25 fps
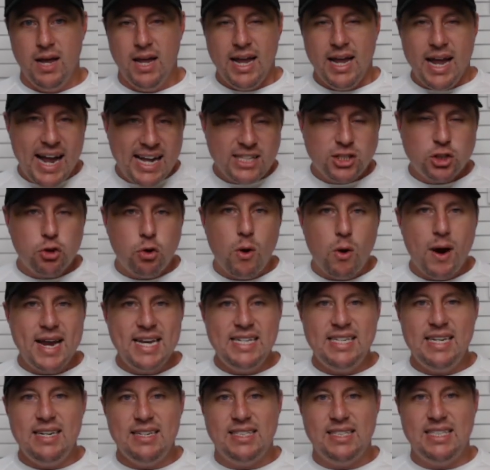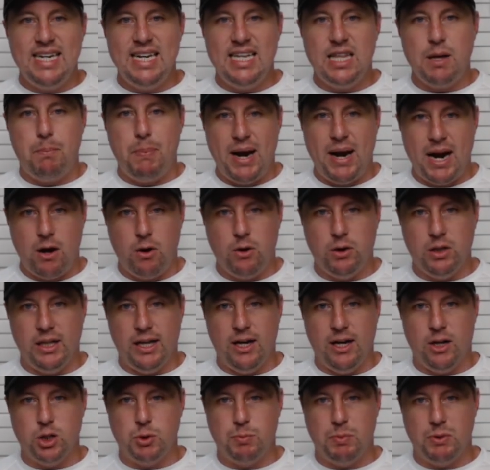It's crazy to see the
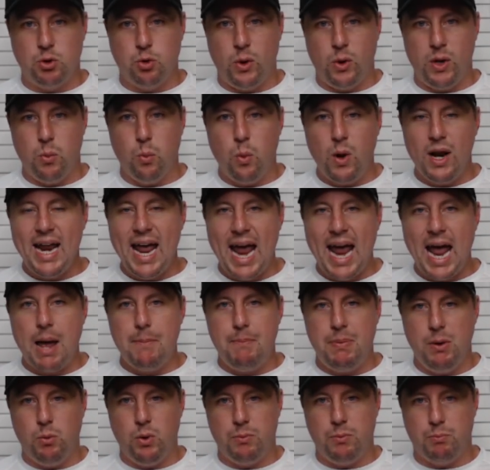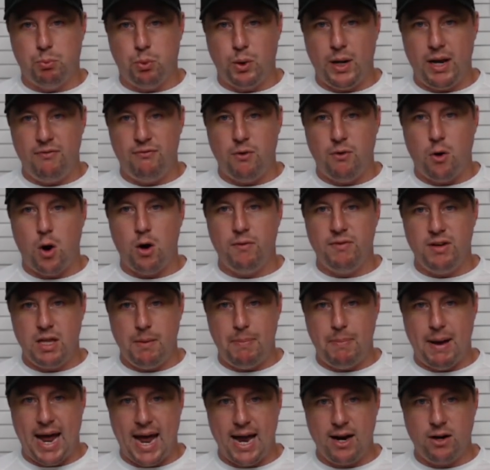parallels between what happened with Brett Favre and the
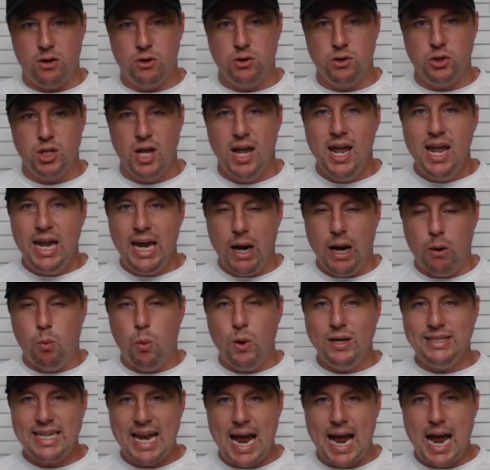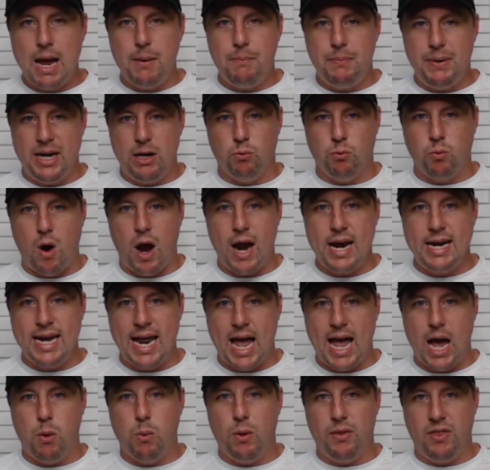Packers and what's happening right
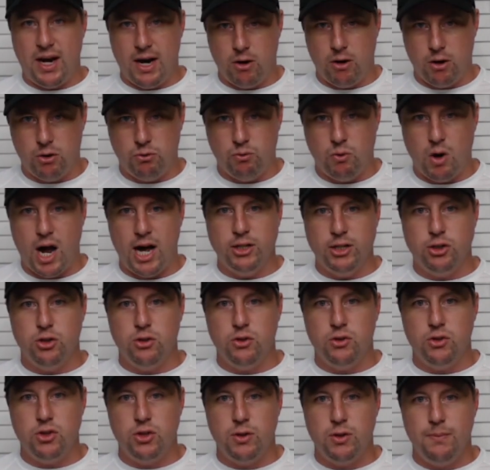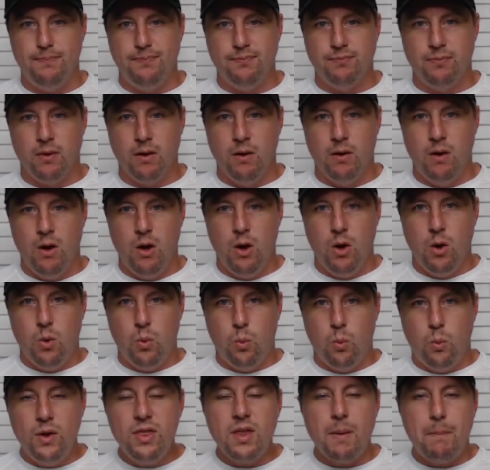now with Aaron Rodgers.
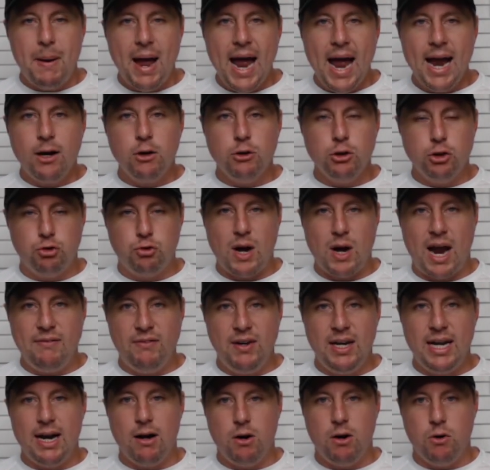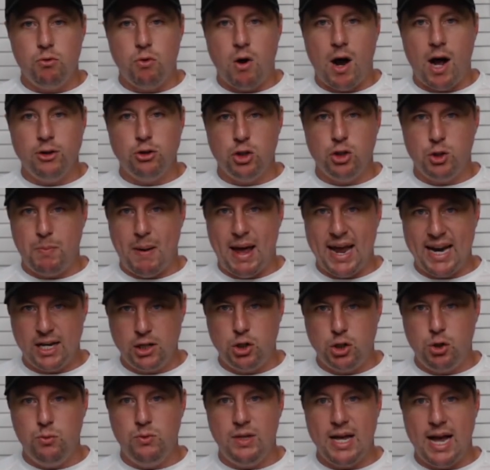When the Packers drafted Aaron Rodgers back in
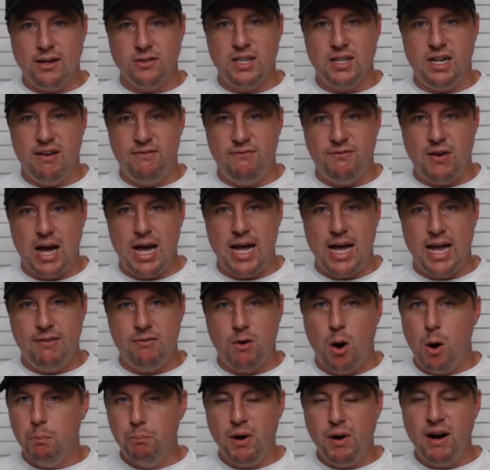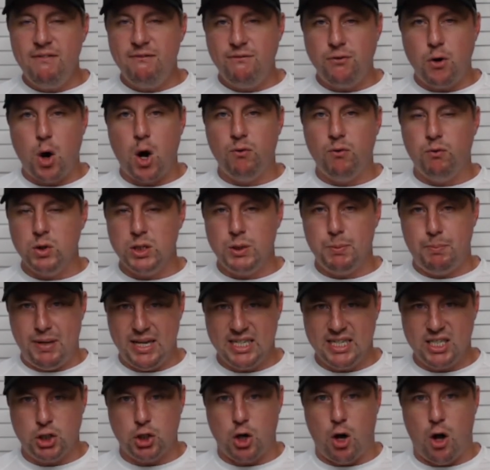2005, Brett Favre was
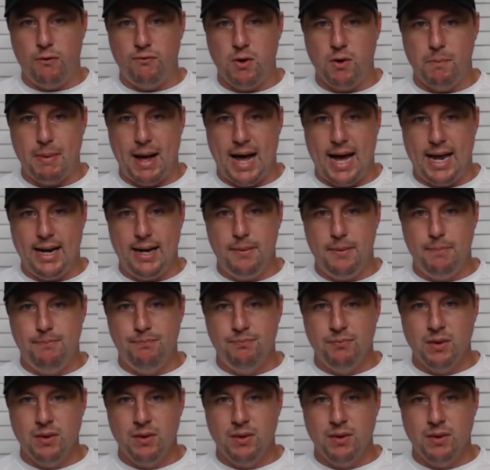pissed off about it.